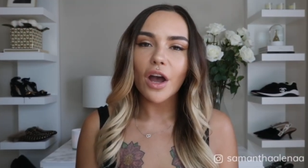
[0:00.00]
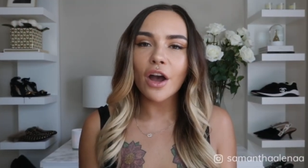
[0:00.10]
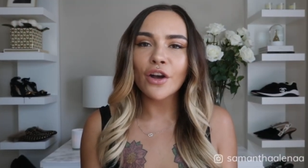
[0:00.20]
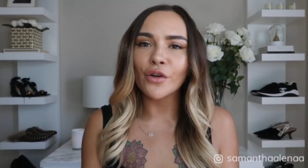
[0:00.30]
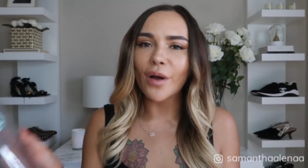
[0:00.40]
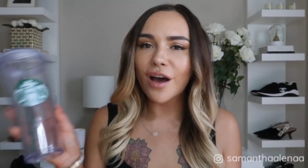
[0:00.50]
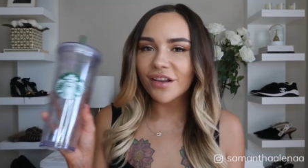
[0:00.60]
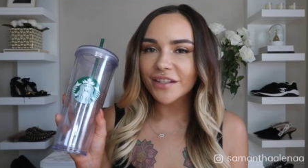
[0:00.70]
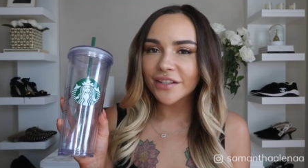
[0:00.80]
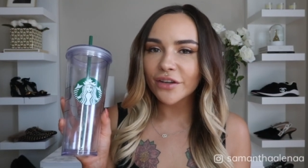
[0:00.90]
Oh,
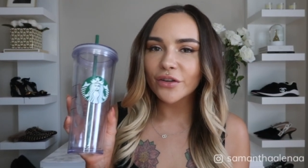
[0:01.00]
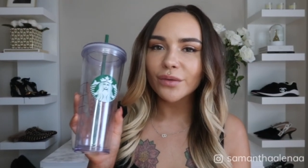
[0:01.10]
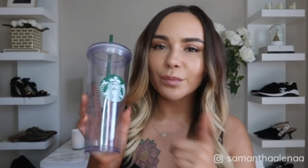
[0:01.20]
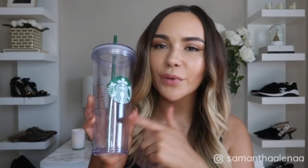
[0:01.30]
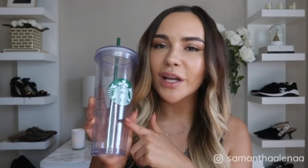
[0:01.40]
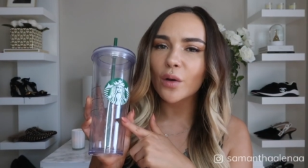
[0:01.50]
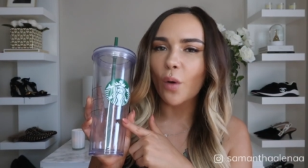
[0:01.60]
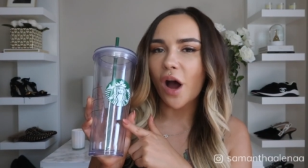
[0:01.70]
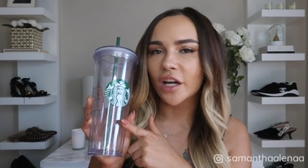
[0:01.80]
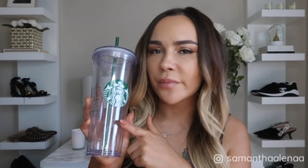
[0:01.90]
also bring a
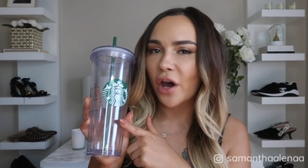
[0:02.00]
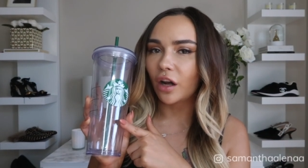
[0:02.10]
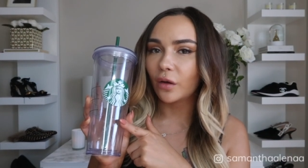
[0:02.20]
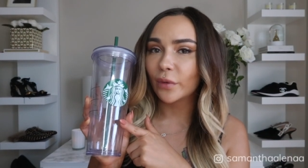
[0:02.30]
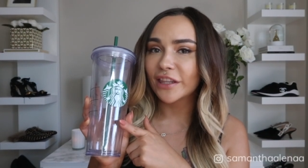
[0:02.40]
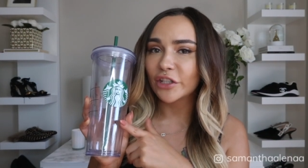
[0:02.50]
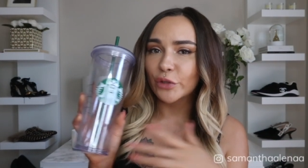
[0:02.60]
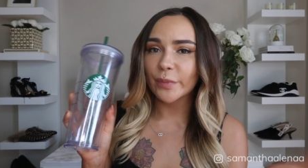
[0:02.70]
water bottle with you